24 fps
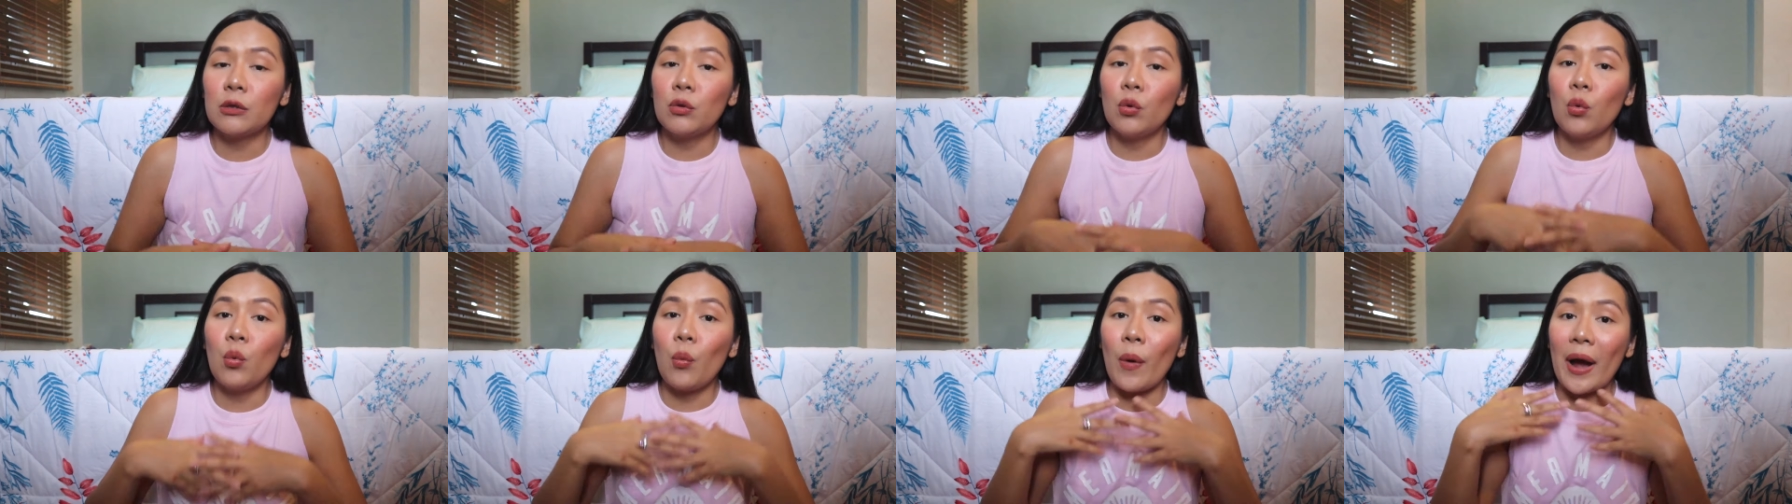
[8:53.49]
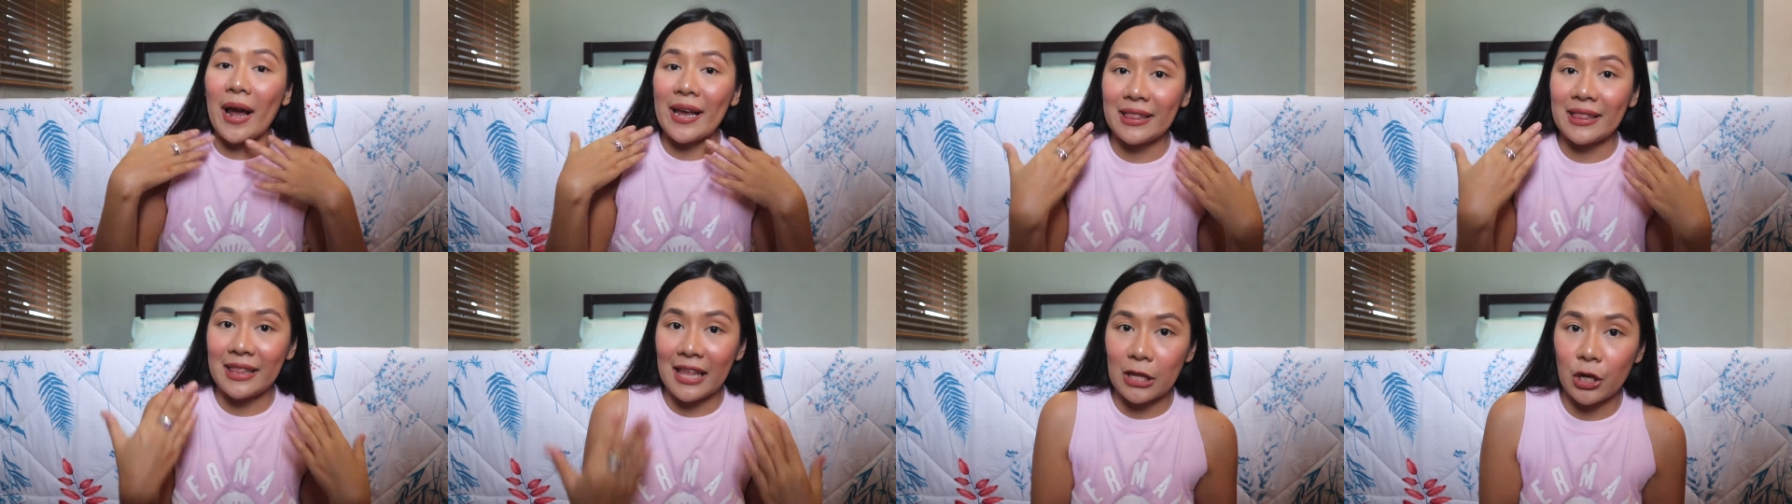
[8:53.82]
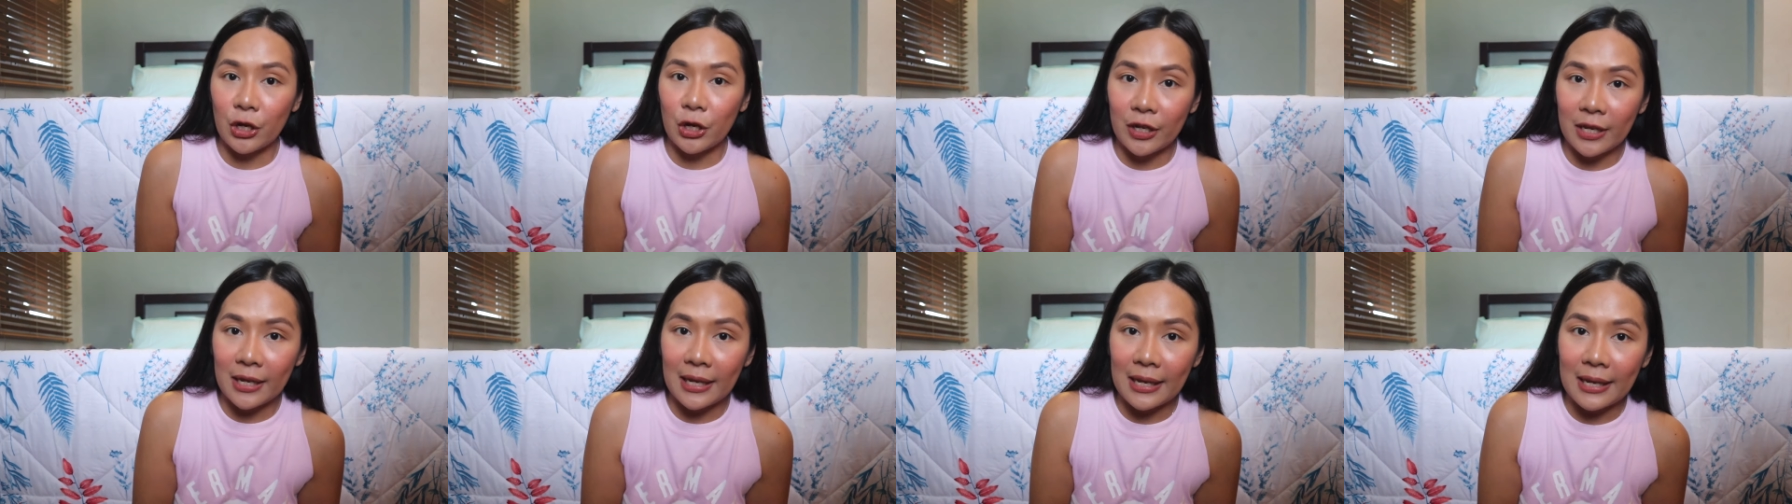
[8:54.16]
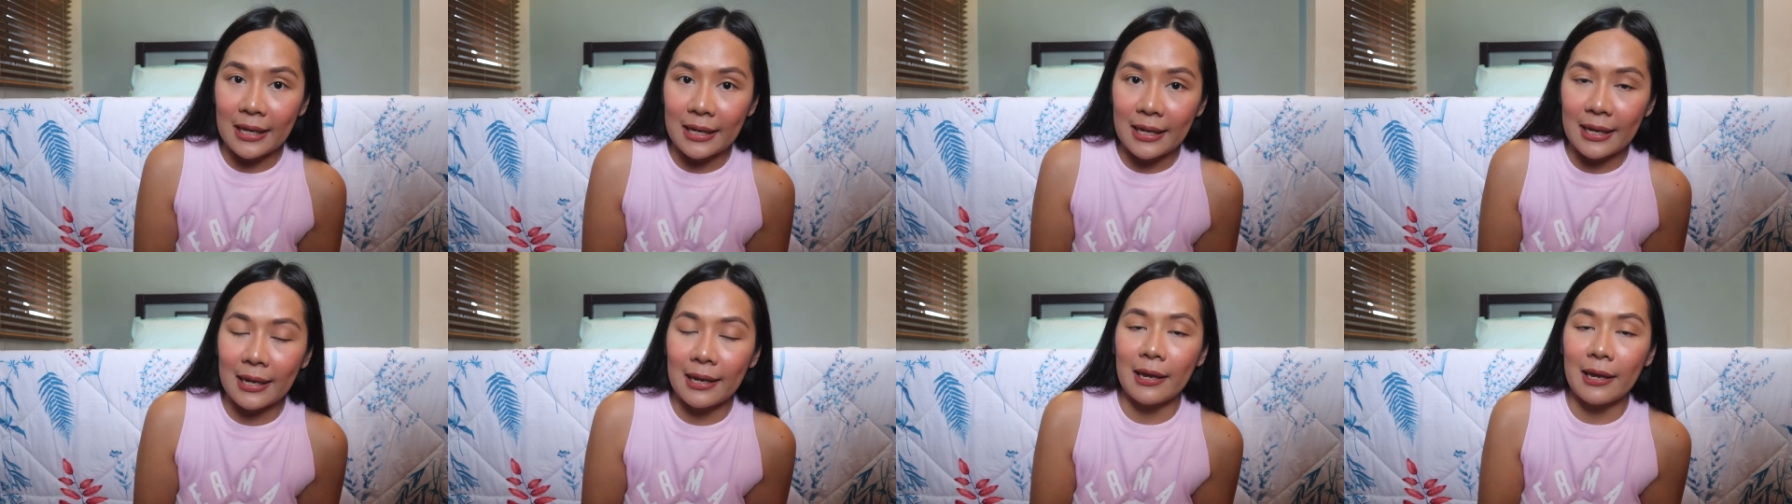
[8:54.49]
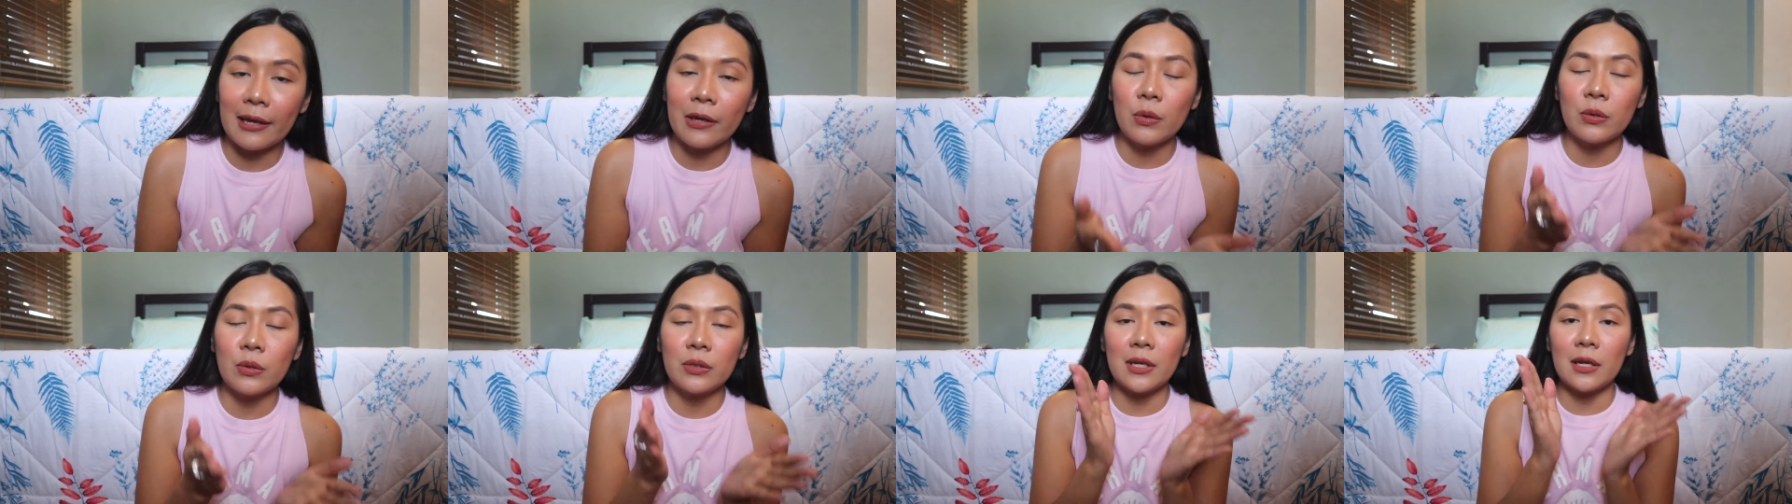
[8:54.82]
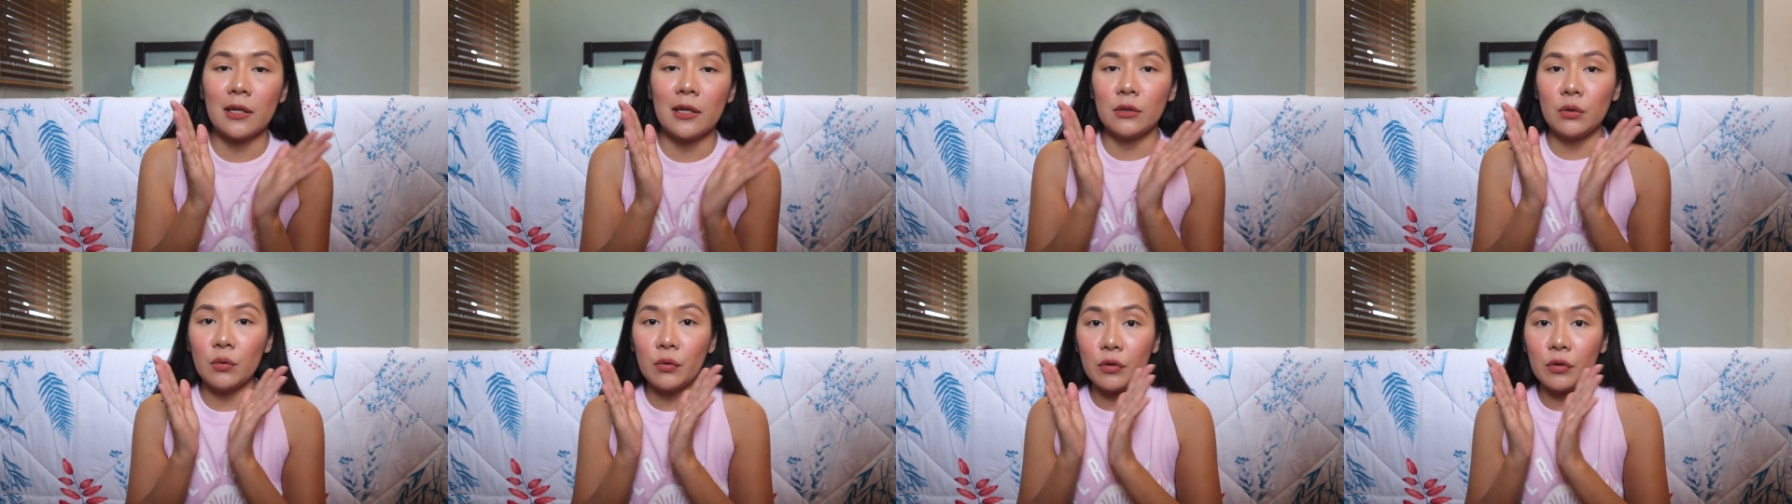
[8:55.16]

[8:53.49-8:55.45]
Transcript: to whiten your kilikili using